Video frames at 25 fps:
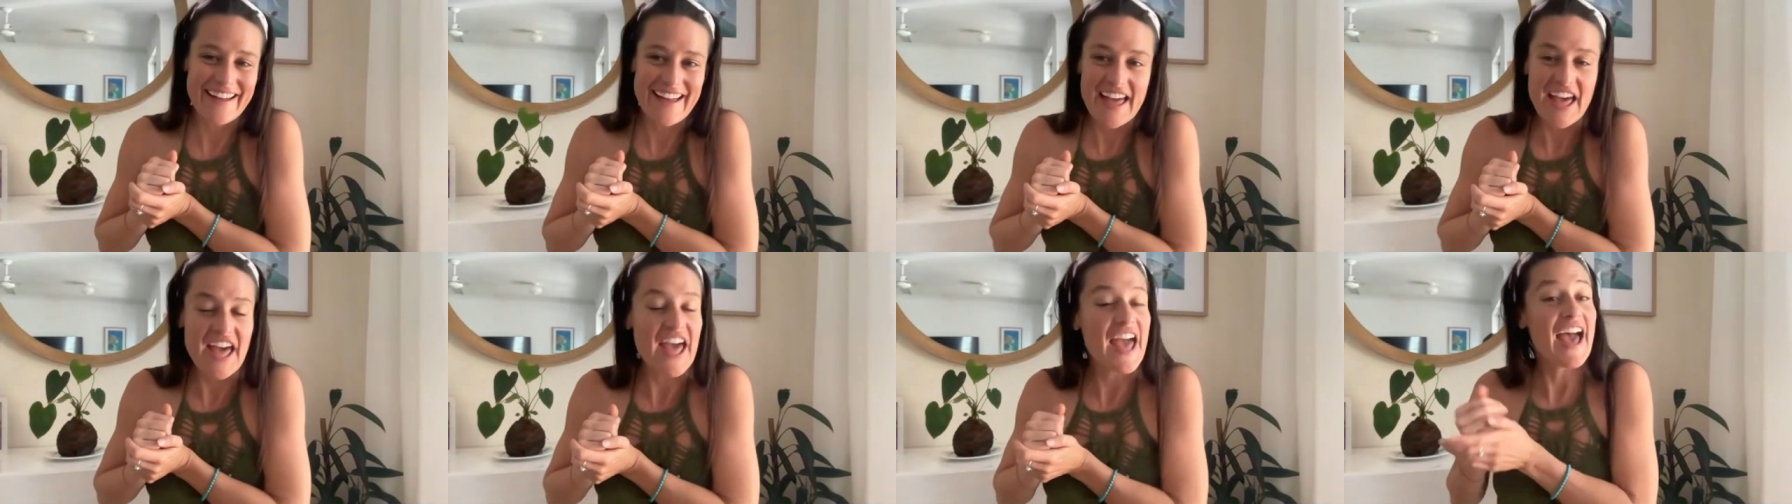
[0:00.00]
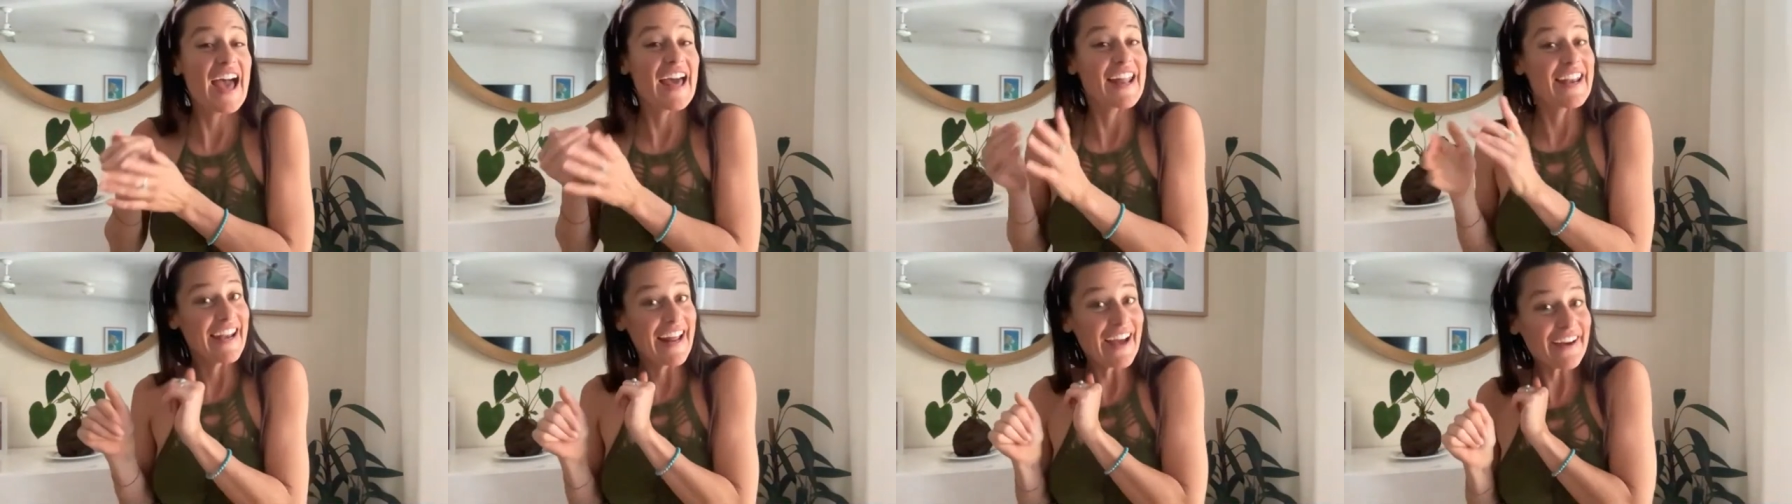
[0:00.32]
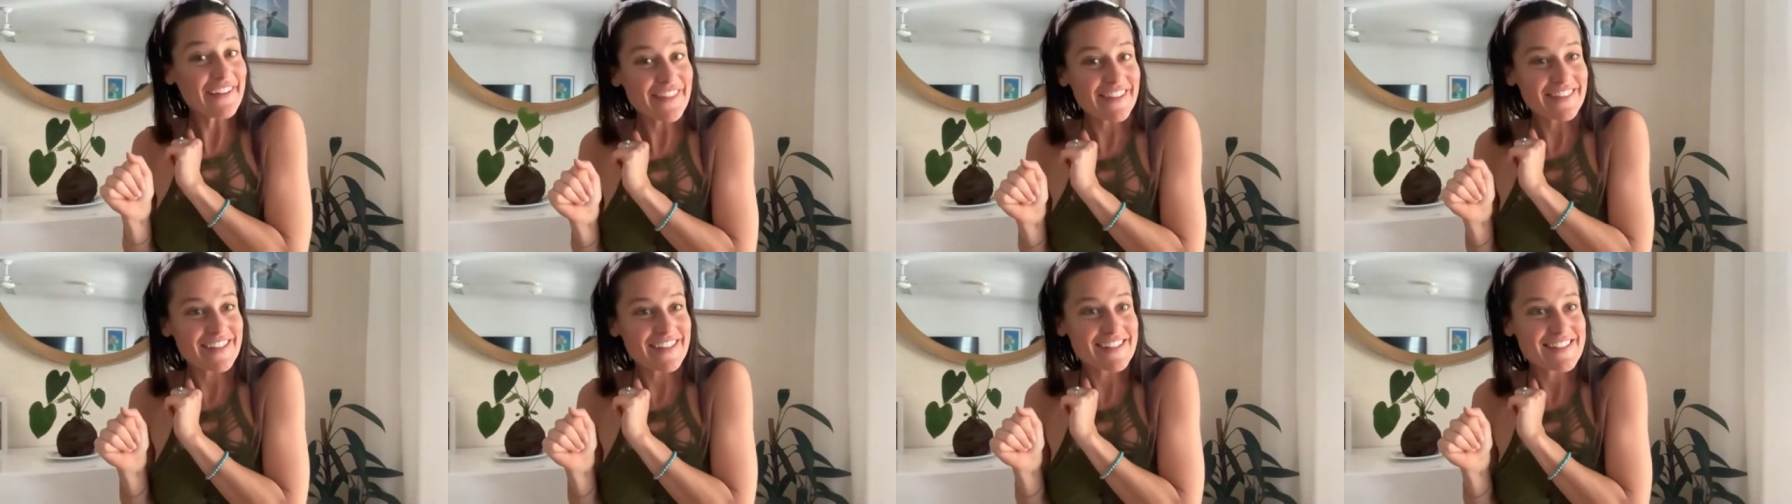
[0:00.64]
And now that
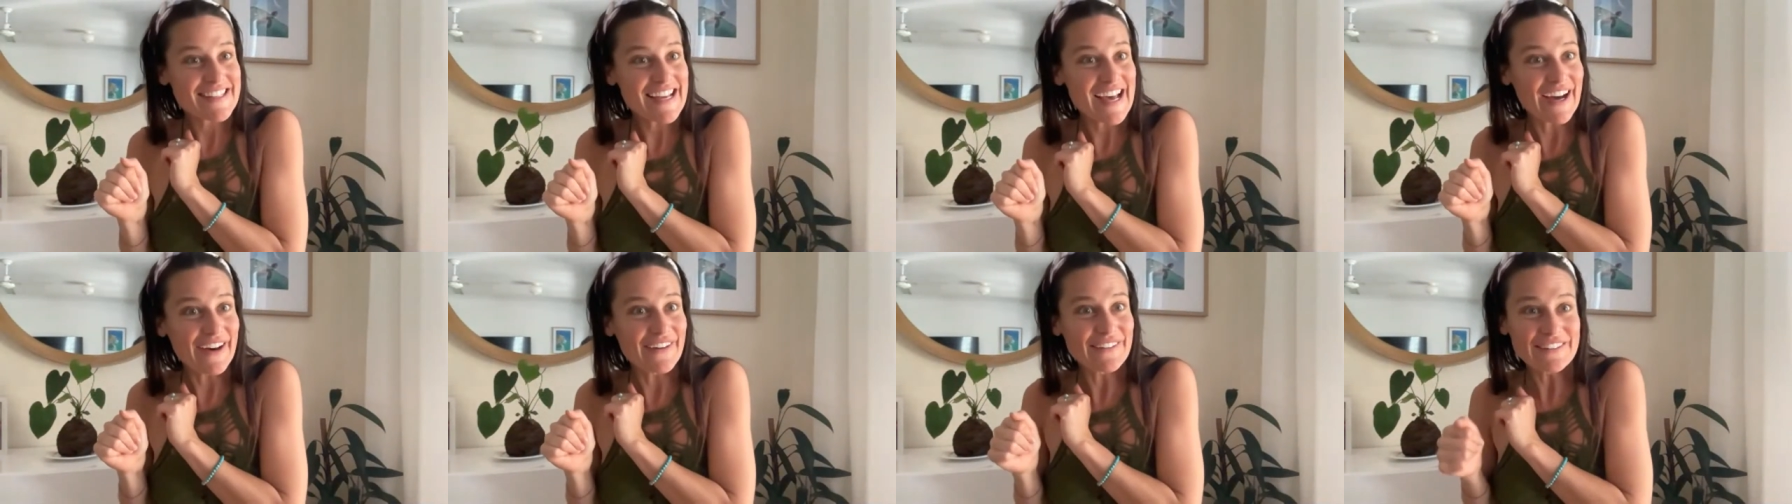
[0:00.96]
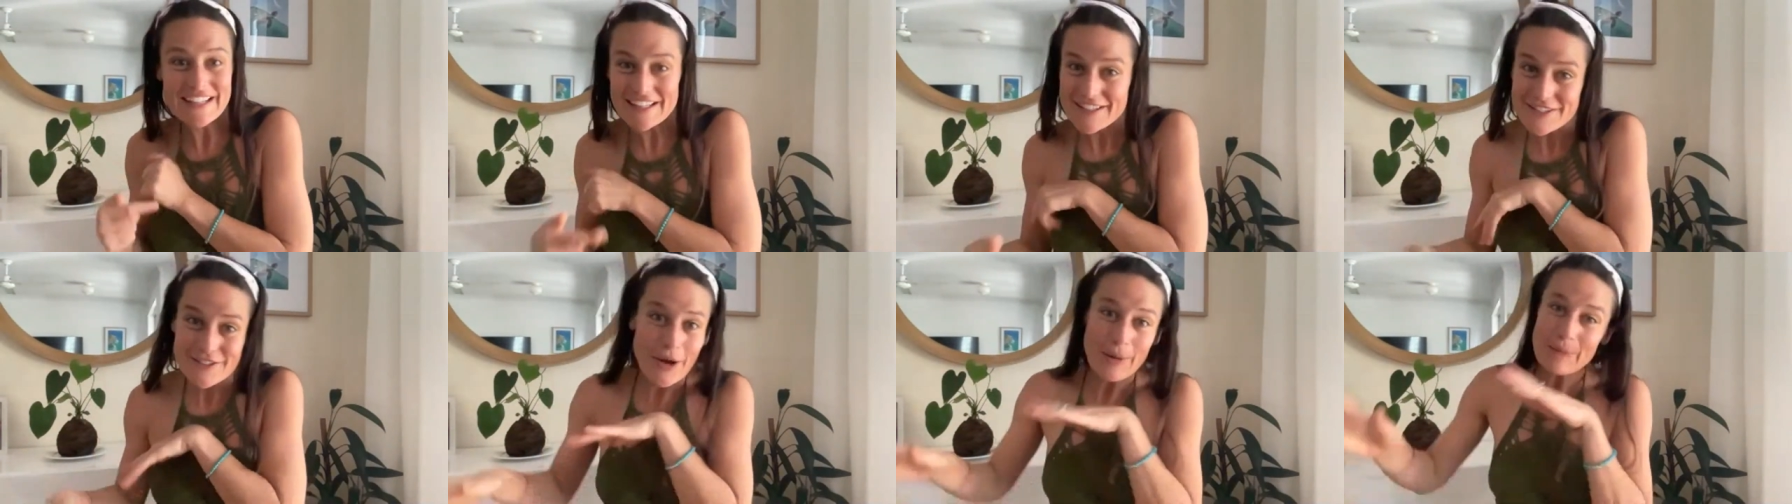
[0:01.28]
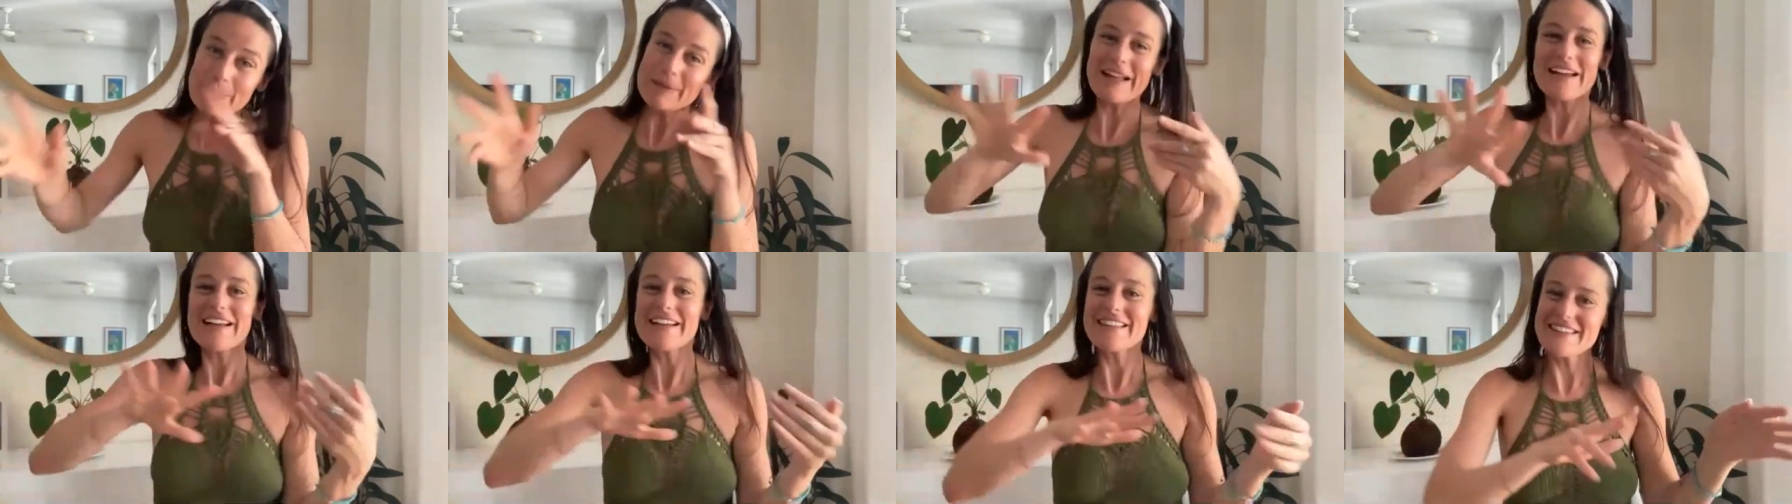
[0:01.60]
that's out, let's go play
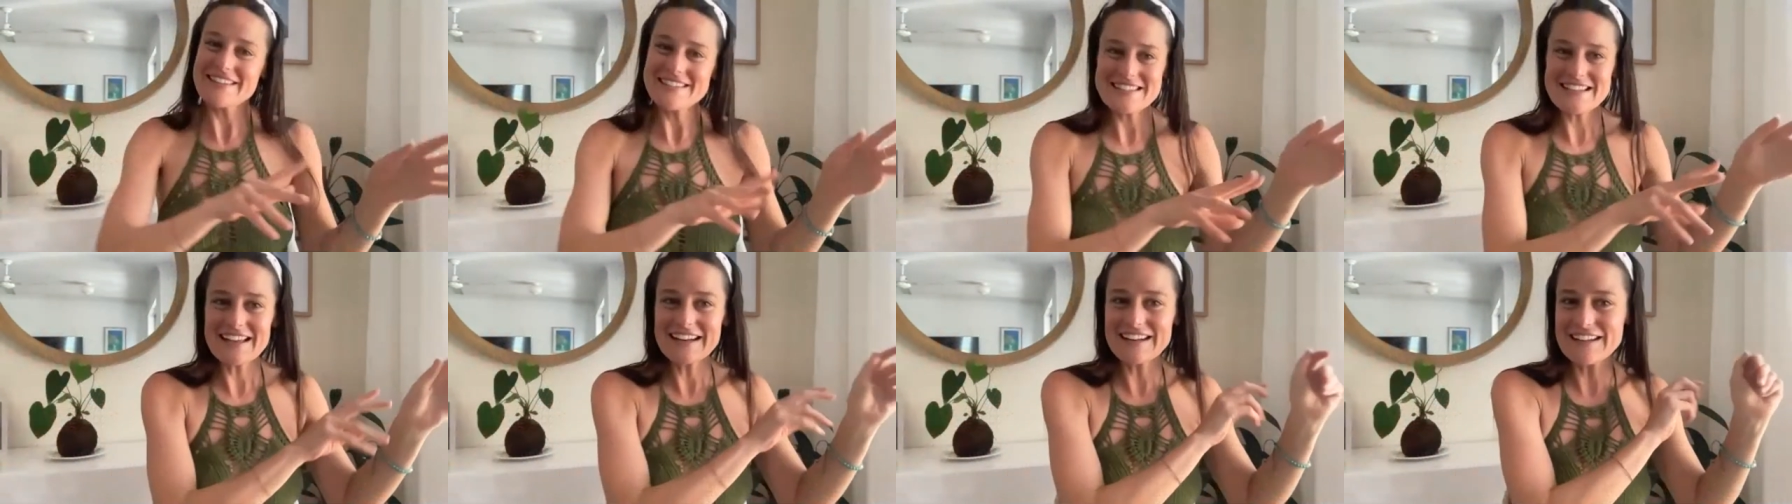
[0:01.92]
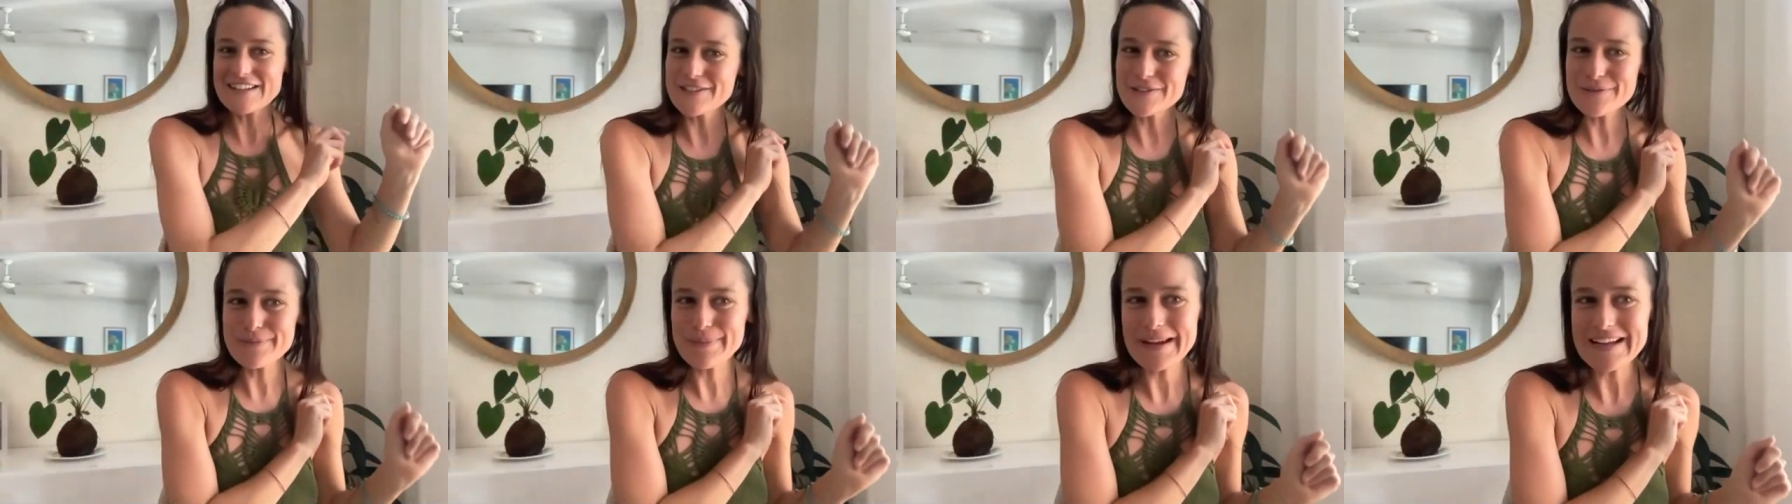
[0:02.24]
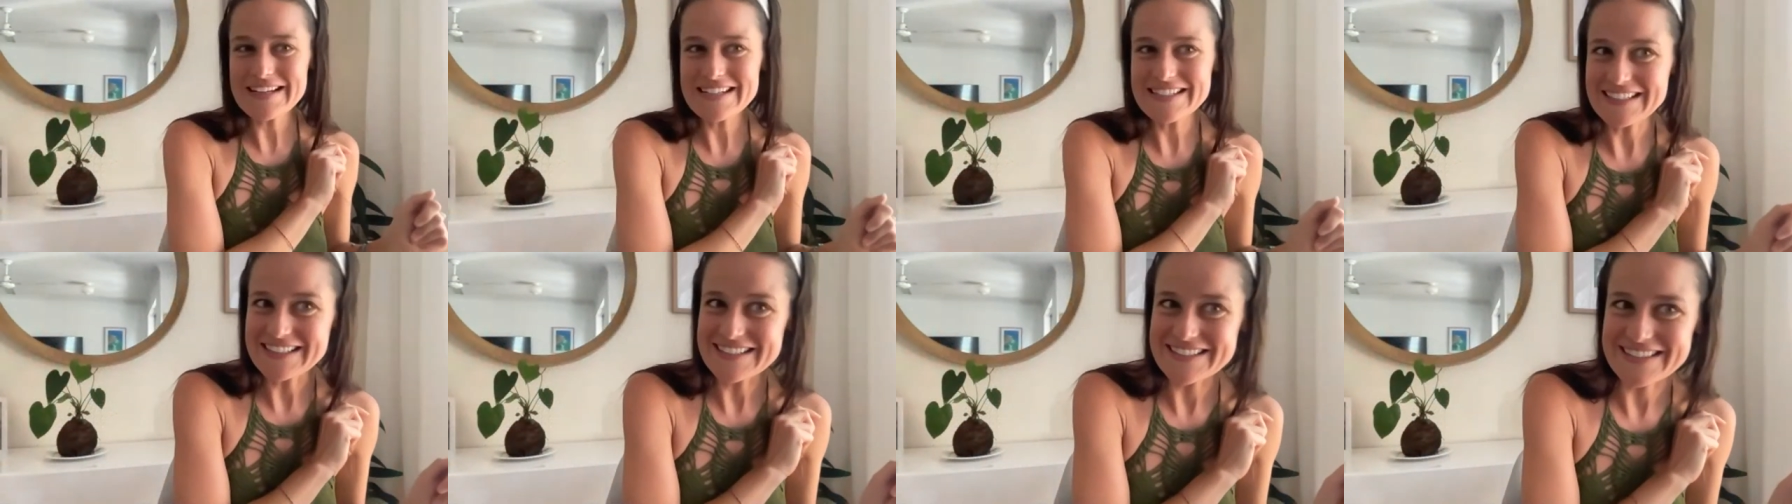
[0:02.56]
in the sun and do
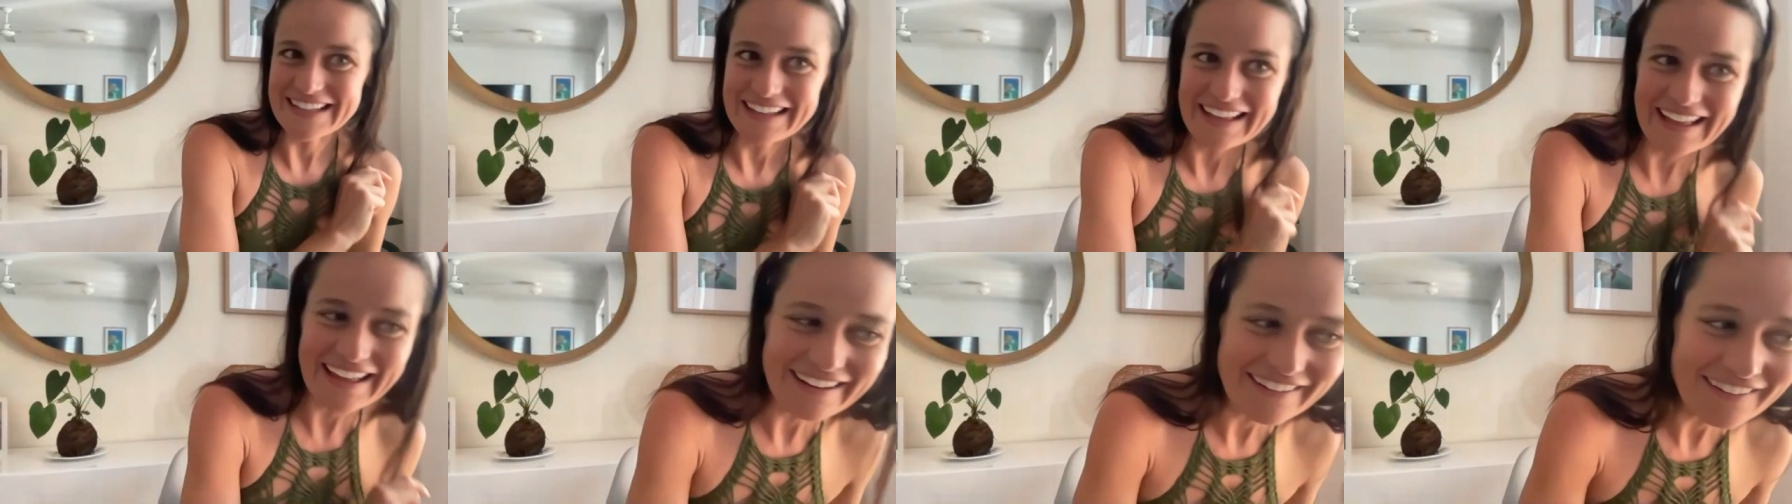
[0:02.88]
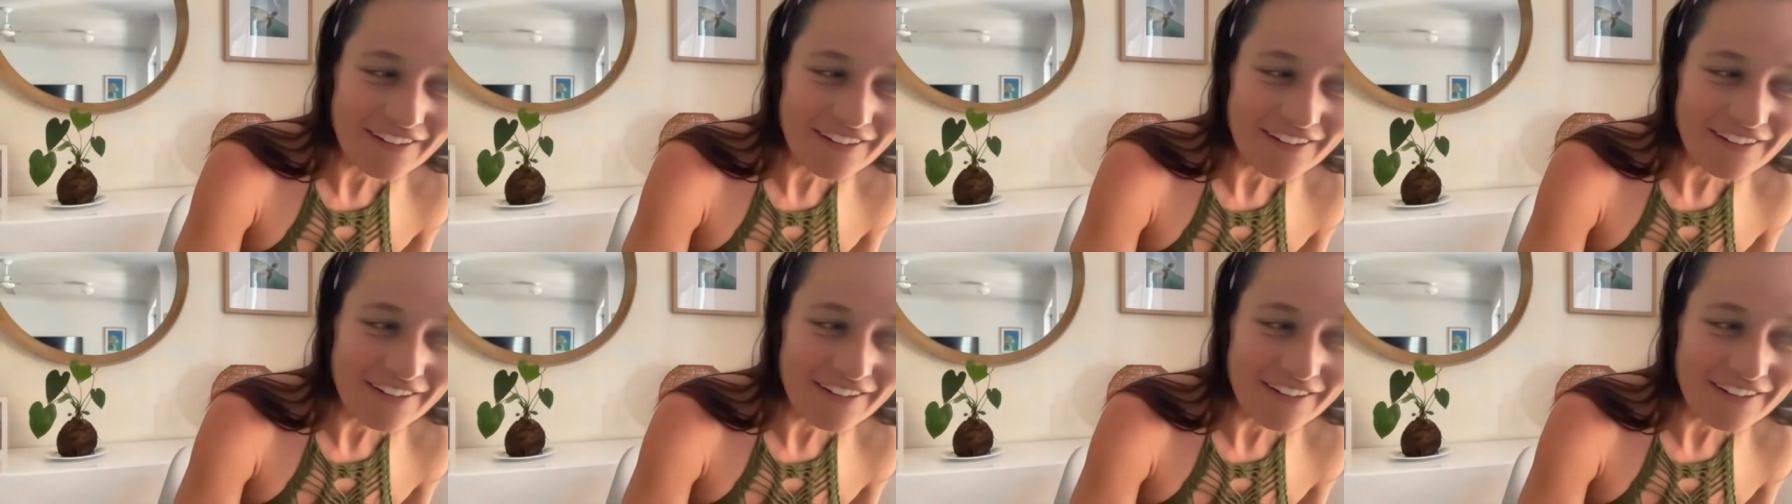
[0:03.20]
paintings again